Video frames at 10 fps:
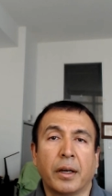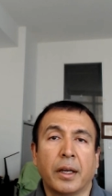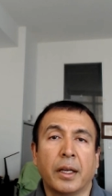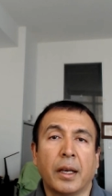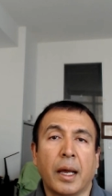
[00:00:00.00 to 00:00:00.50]

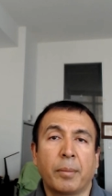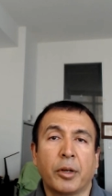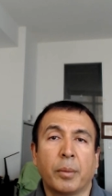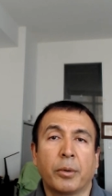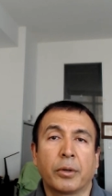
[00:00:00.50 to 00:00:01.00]
a
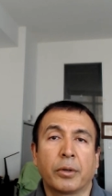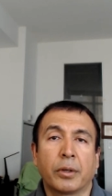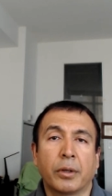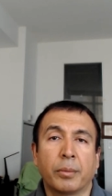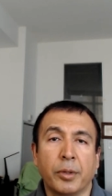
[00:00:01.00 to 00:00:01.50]
laptop or
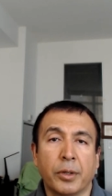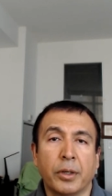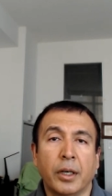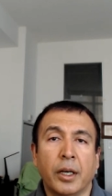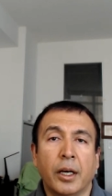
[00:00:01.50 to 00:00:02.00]
computer.
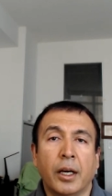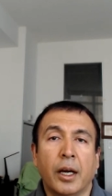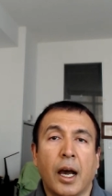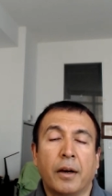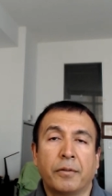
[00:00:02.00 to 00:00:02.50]

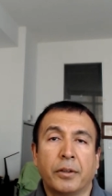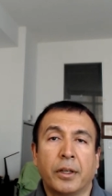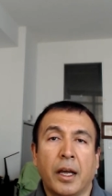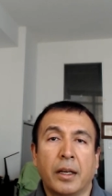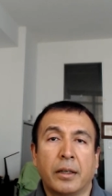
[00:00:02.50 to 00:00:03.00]
After
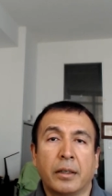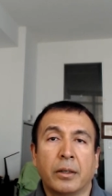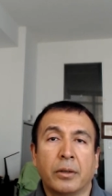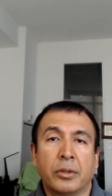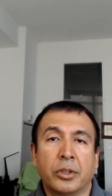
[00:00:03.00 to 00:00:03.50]
that, you
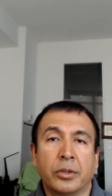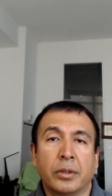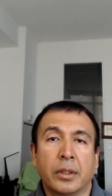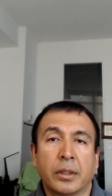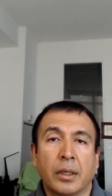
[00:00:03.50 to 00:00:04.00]
know, you
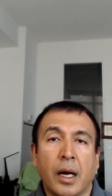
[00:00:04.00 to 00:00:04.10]
should uh,